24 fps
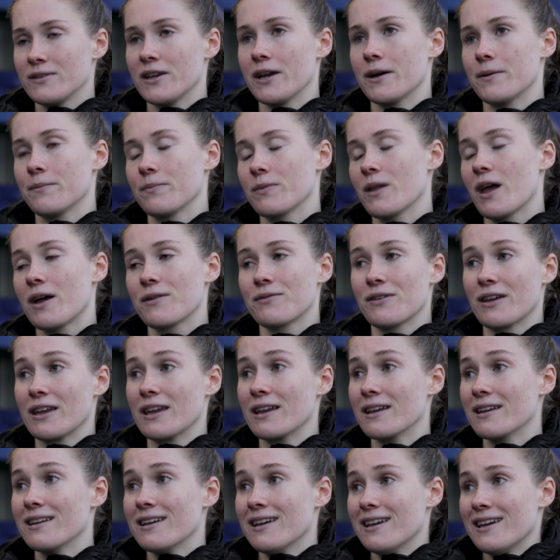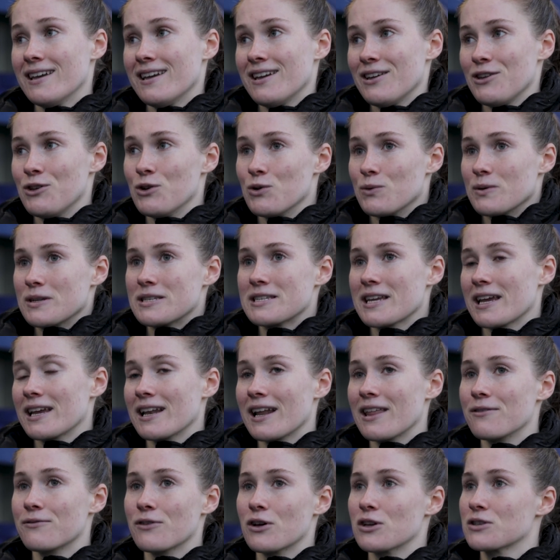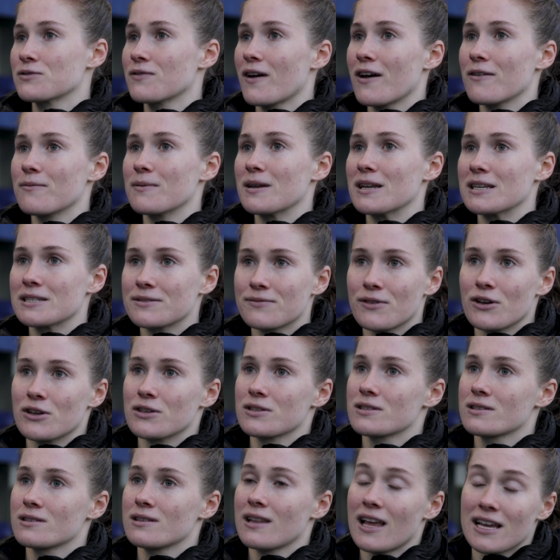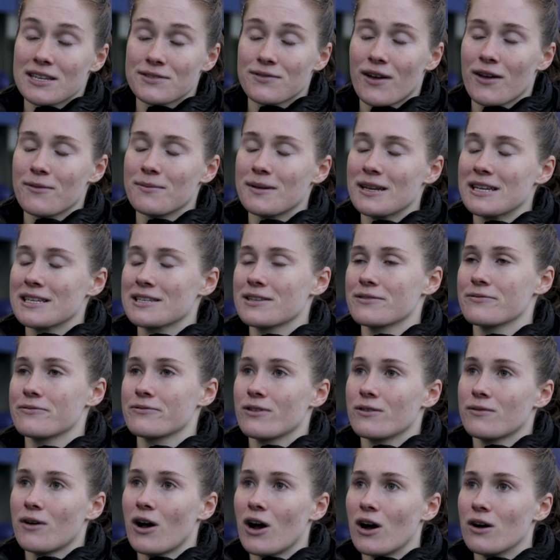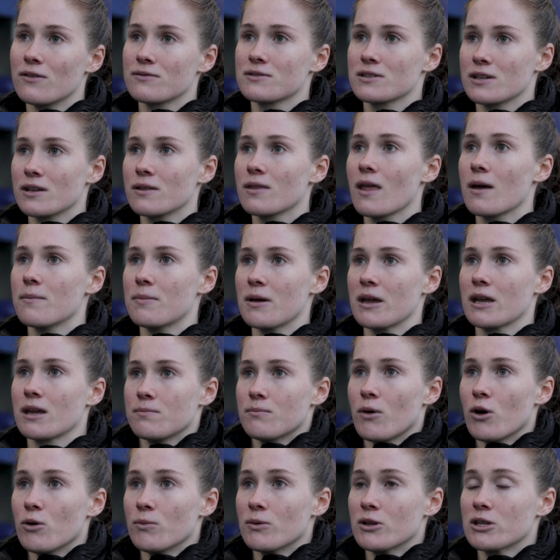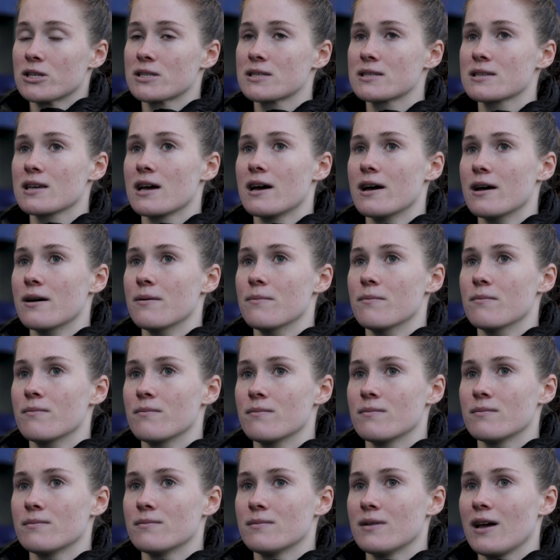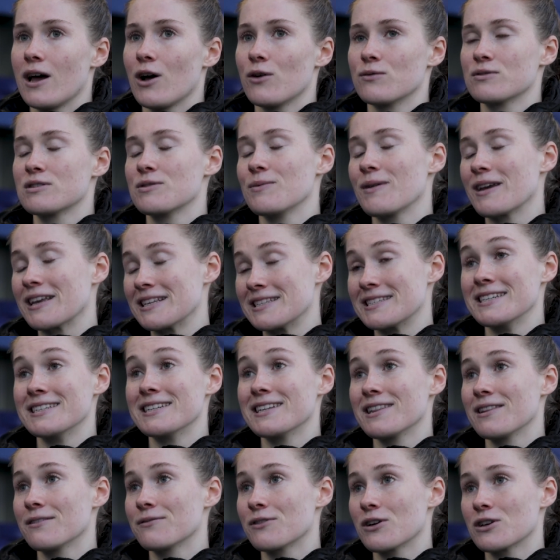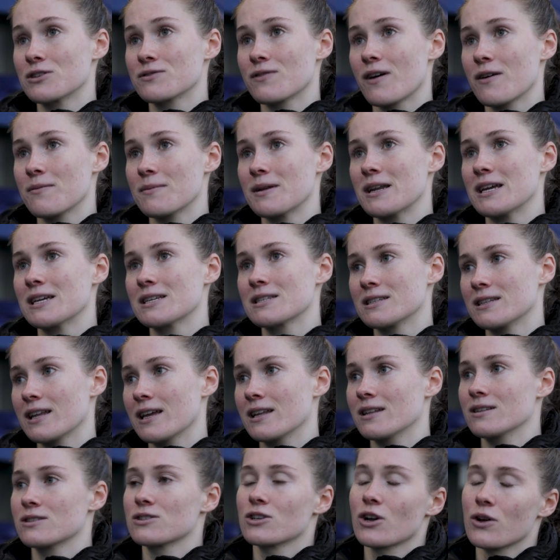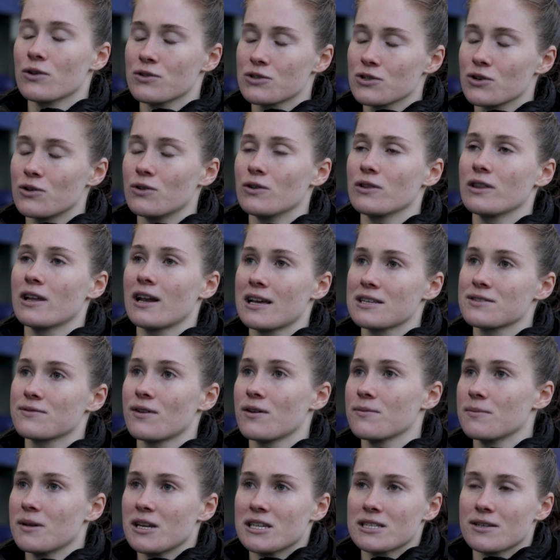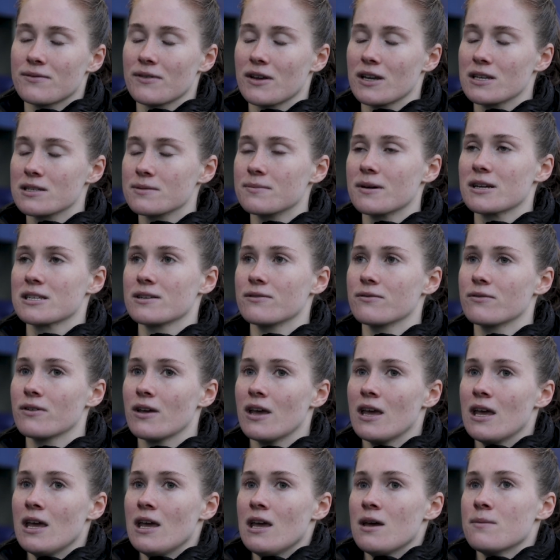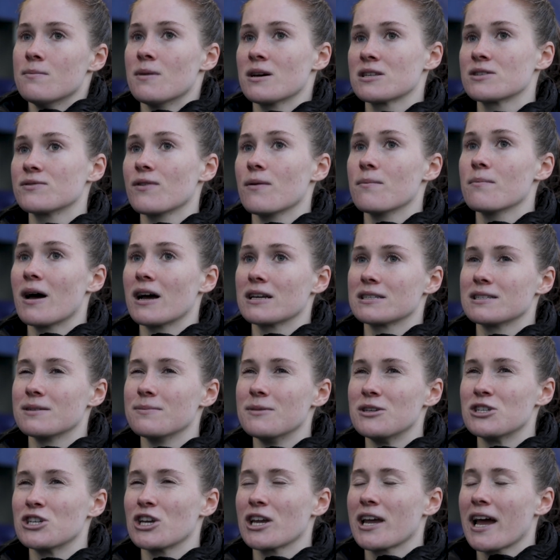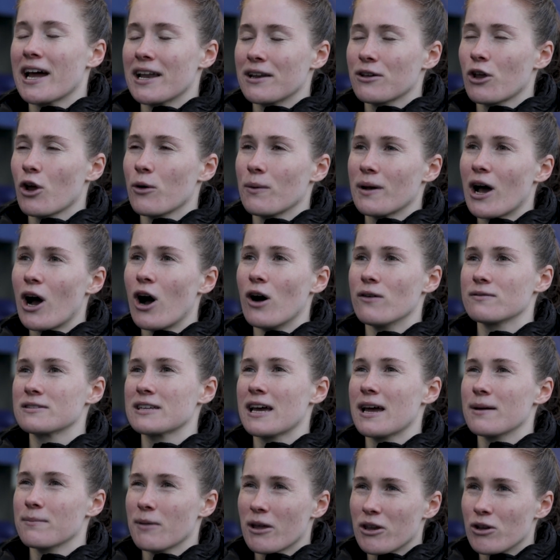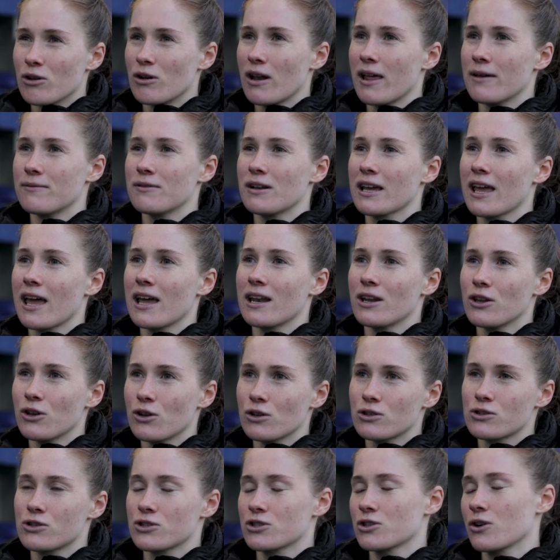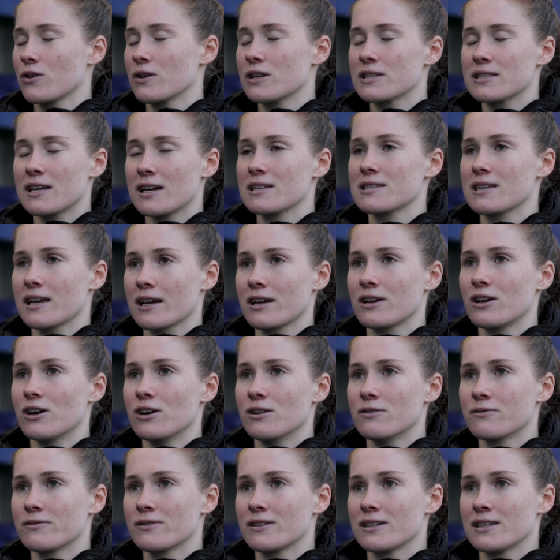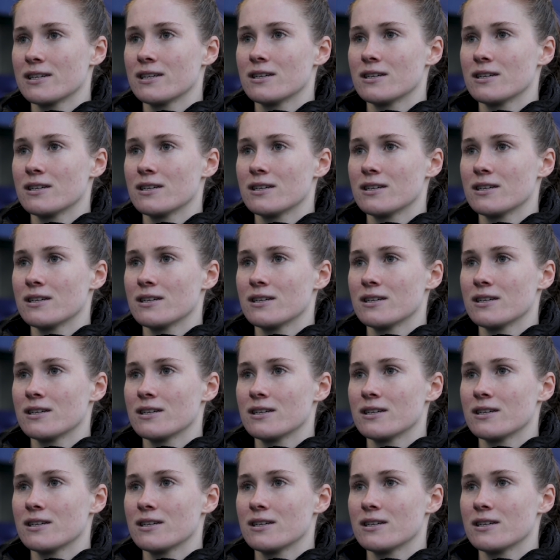Yeah, I think... You always say like the first five minutes, first last five minutes of, of half, so they're big moments. Um, obviously we conceded in the first five minutes and then to go and score in the last five minutes, I think it's a massive, massive impact. And it means you can kind of go in at half-time, like you're level again and you just go and attack the second half.